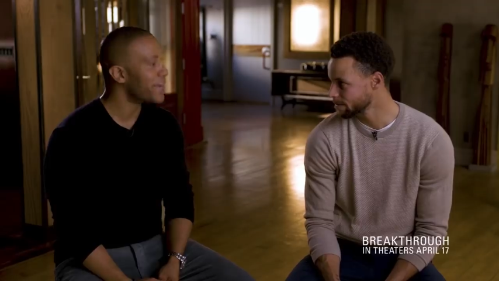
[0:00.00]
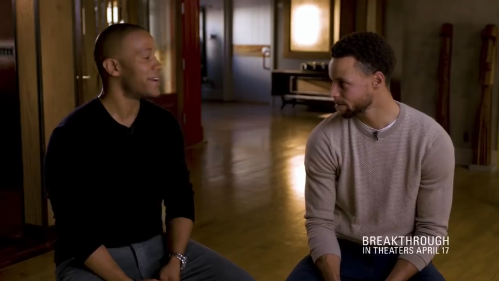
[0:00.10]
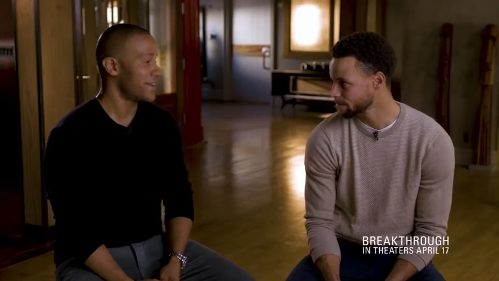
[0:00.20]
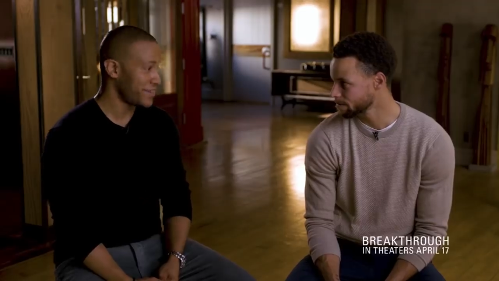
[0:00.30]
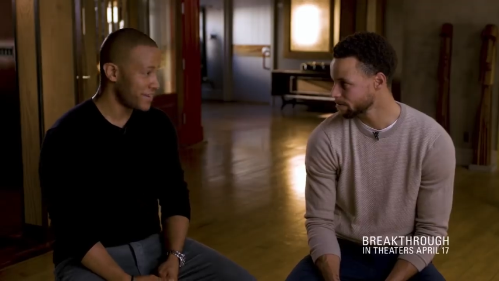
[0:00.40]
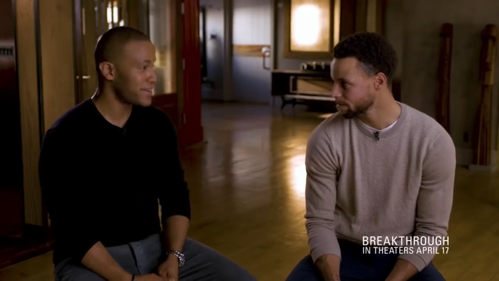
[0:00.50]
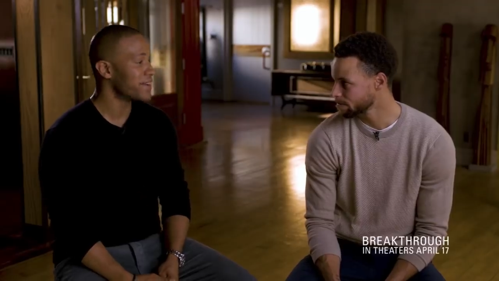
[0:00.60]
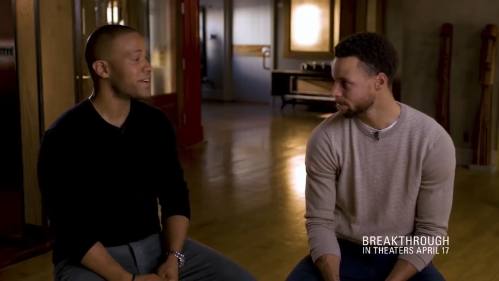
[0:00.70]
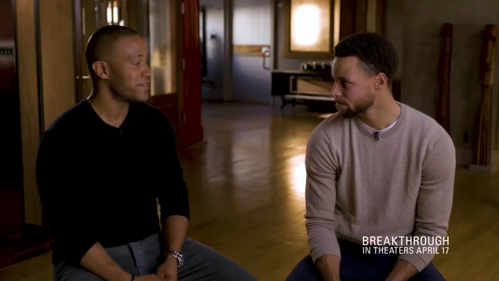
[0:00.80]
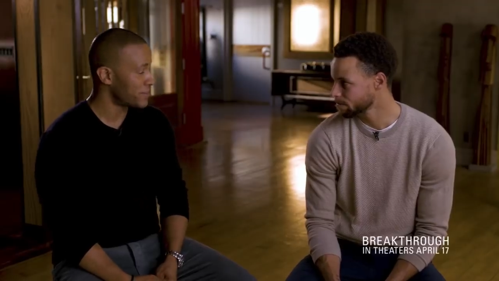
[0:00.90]
Speaker 1: Yeah, yeah,
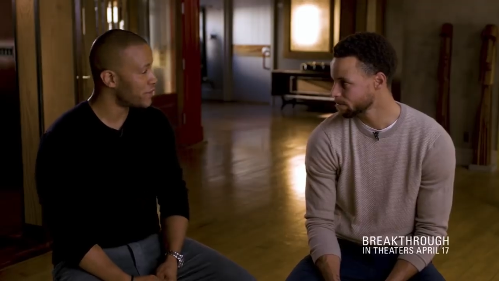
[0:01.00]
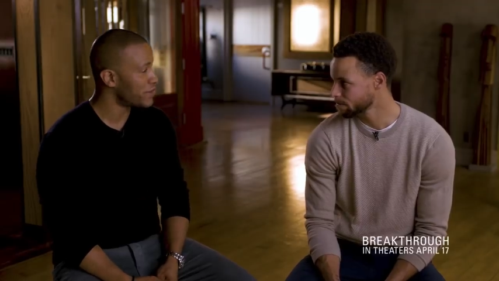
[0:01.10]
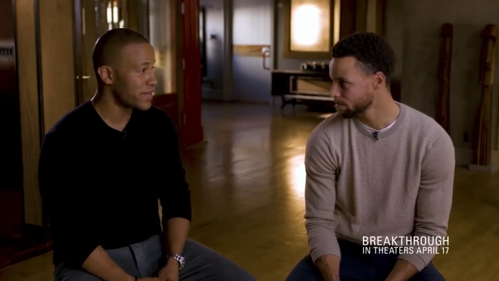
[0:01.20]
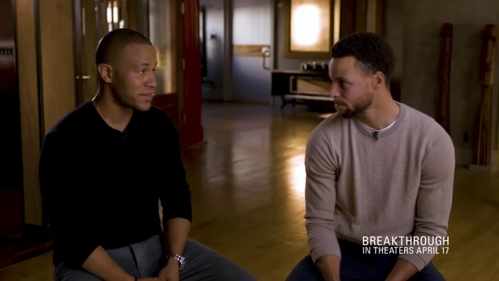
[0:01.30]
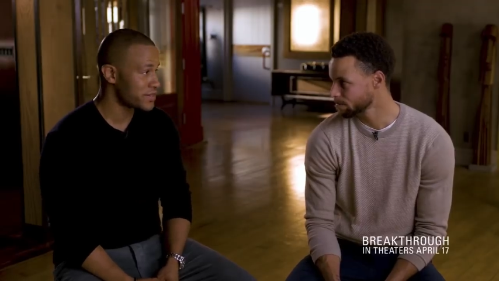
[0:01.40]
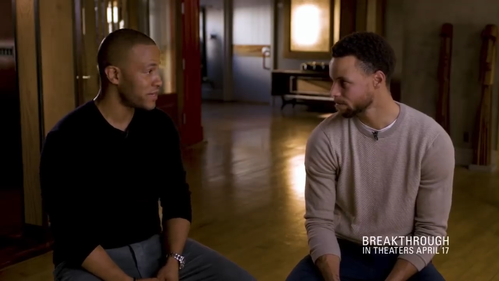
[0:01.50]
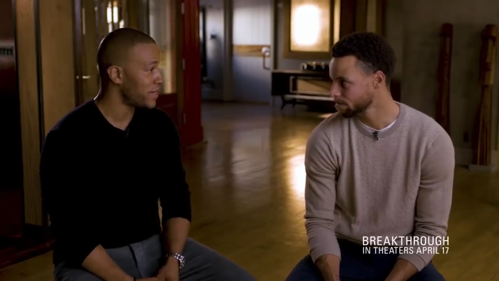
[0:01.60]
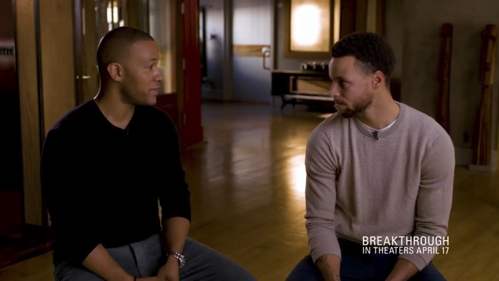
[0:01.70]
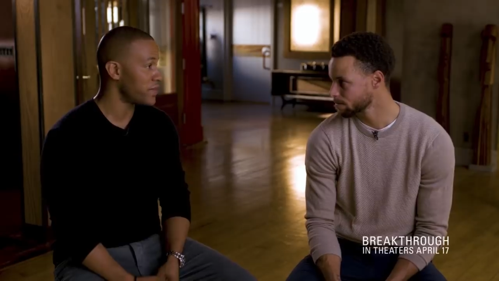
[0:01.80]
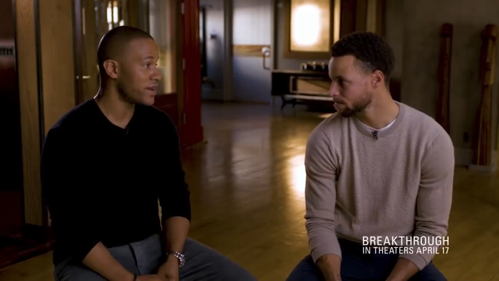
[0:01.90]
yeah. Totally
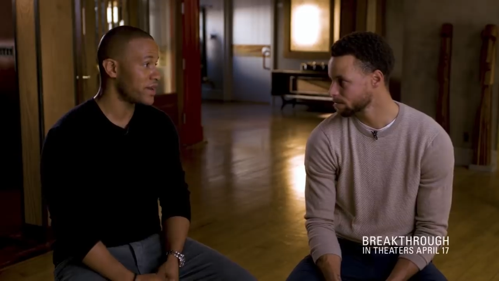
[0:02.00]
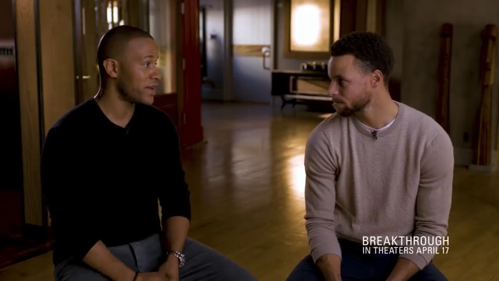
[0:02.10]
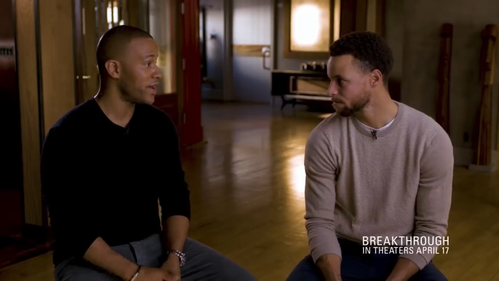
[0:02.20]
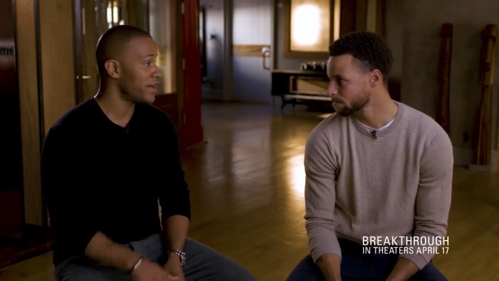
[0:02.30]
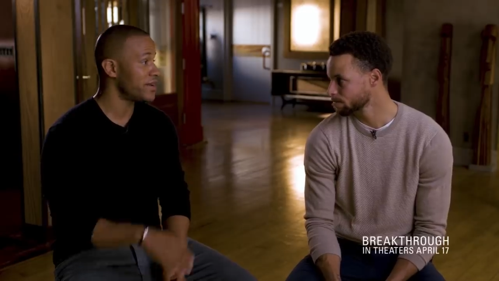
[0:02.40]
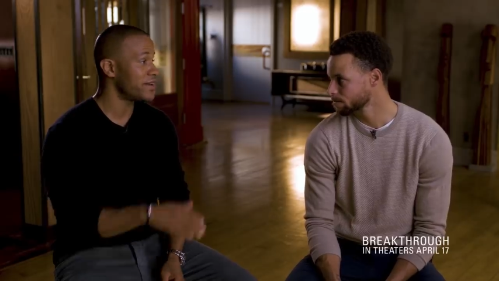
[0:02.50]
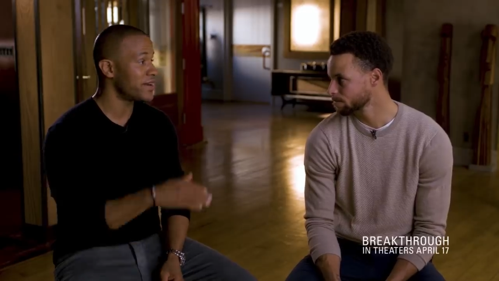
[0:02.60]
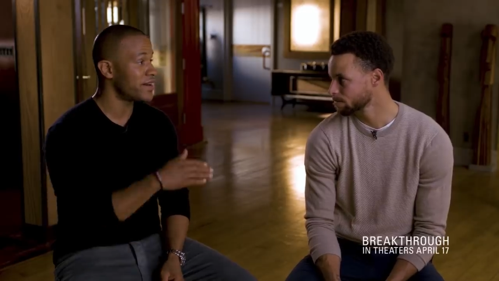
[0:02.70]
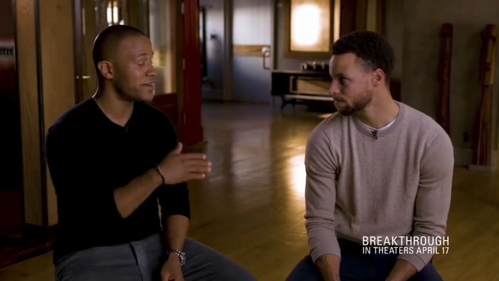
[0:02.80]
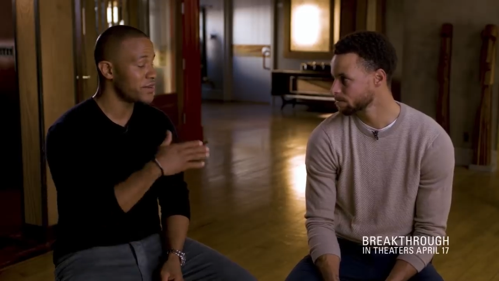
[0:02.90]
understand it, man. And
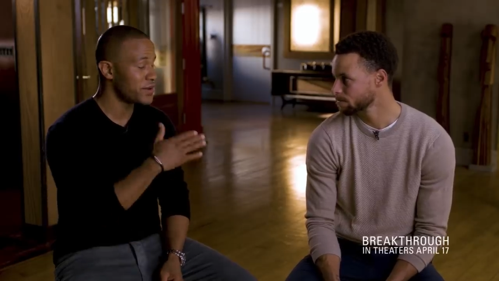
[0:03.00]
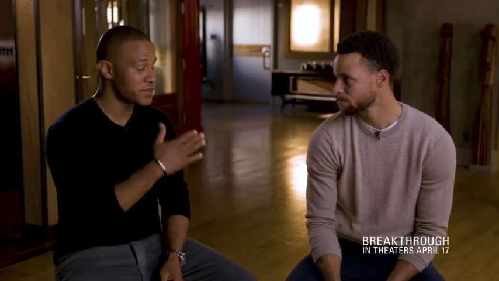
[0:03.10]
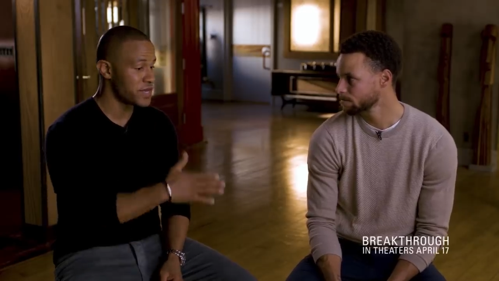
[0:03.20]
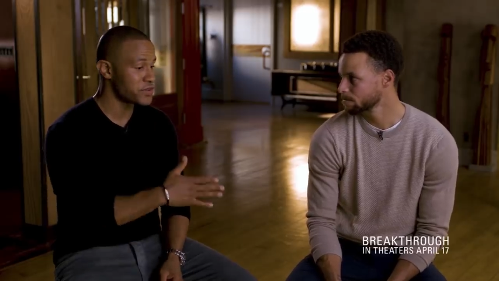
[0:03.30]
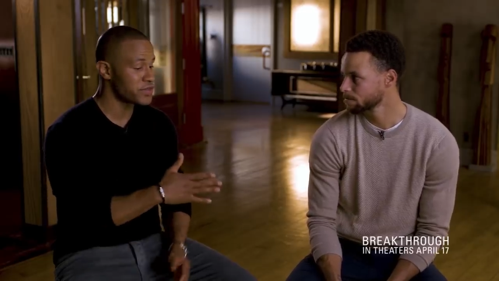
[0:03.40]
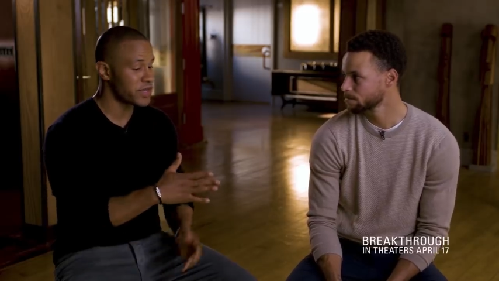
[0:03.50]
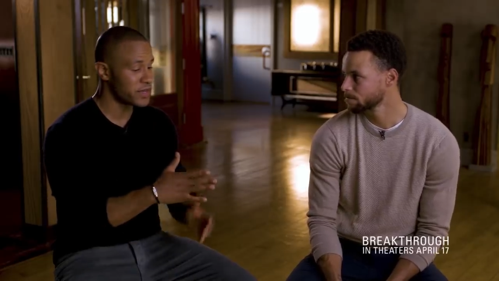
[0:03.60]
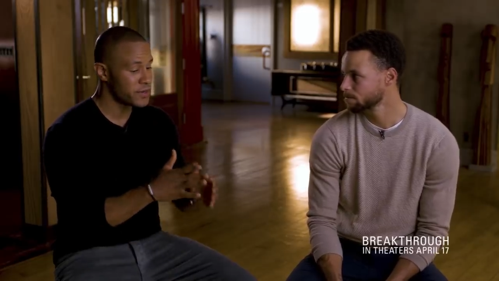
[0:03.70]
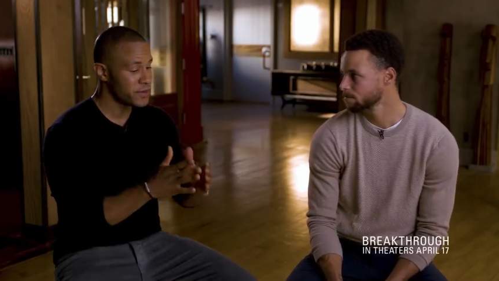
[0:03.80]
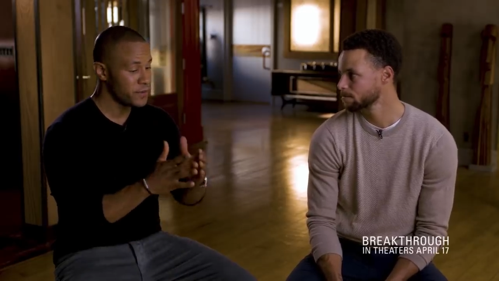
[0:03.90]
uh, you know, it's
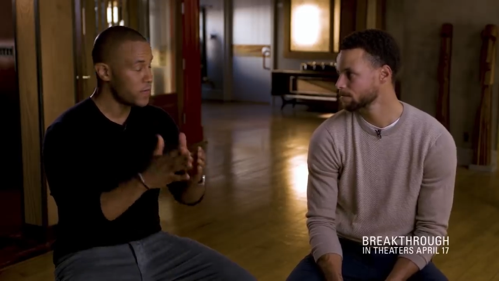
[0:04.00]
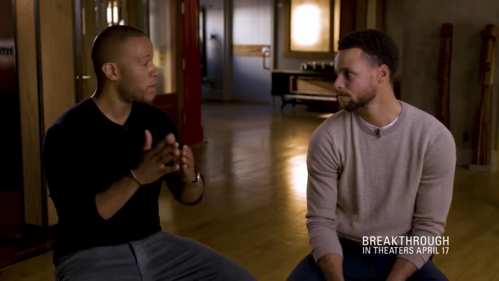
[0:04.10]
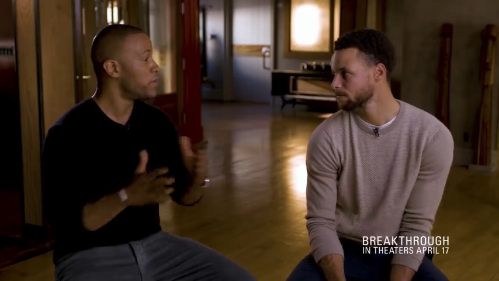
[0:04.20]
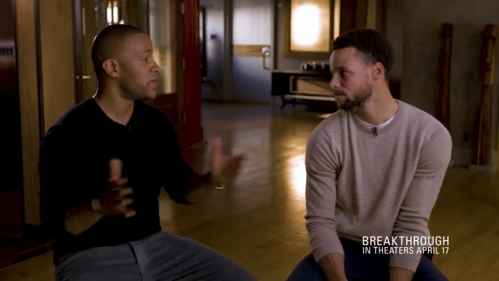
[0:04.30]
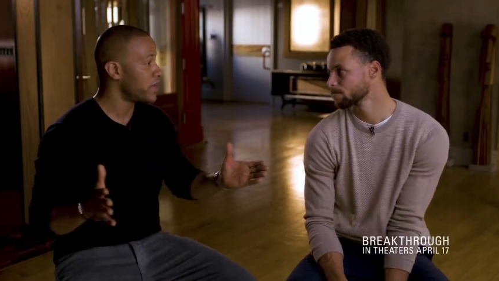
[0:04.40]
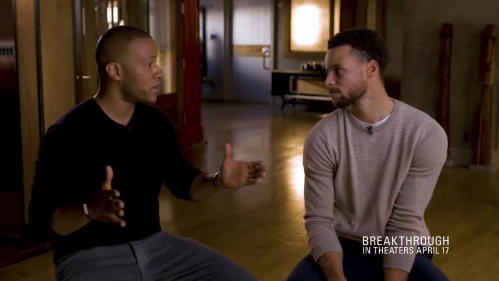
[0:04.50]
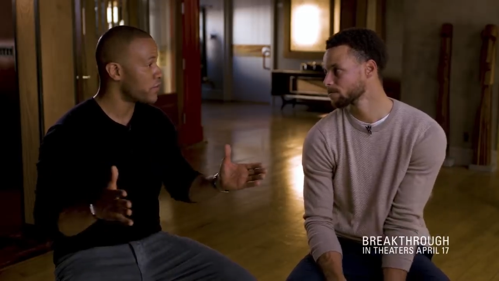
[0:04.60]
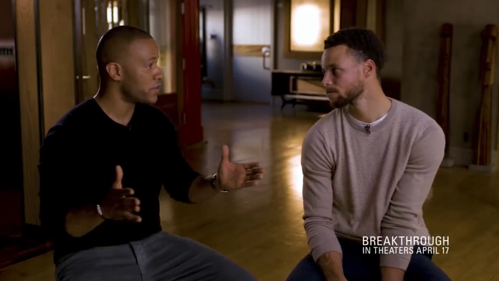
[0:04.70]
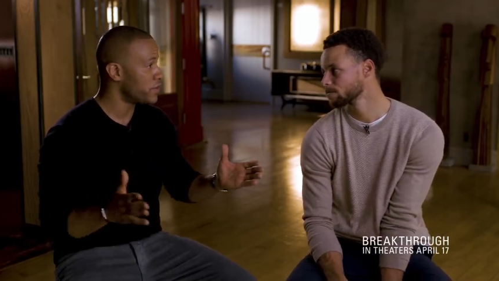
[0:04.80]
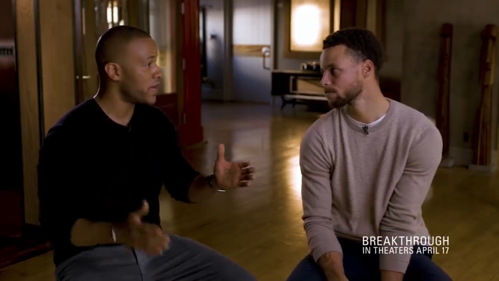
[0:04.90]
interesting, you know, being
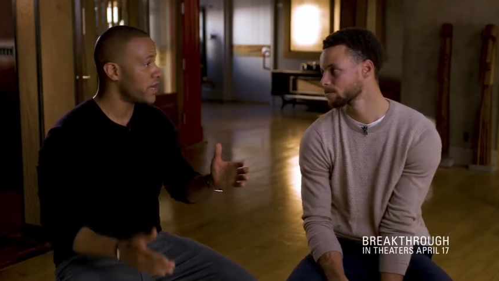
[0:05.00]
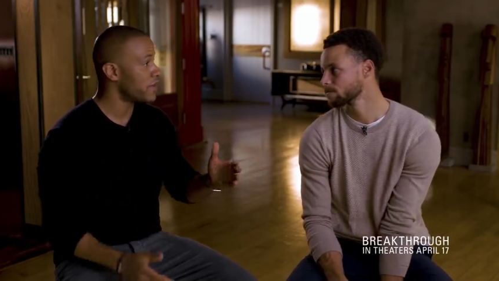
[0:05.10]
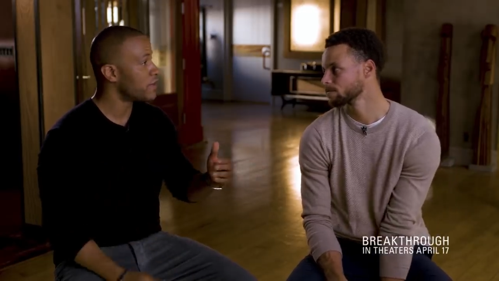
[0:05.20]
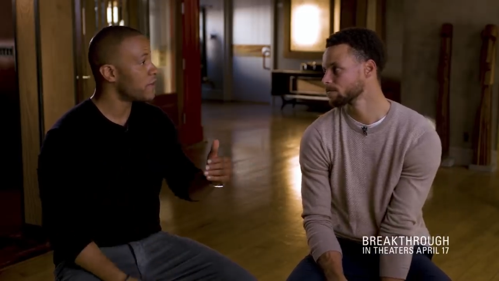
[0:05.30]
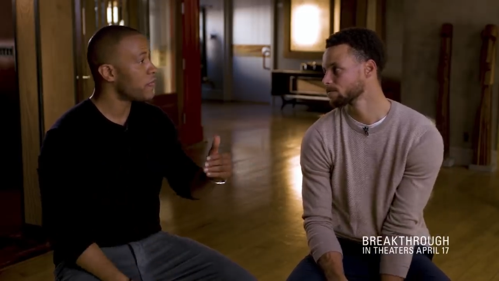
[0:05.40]
here from the Bay.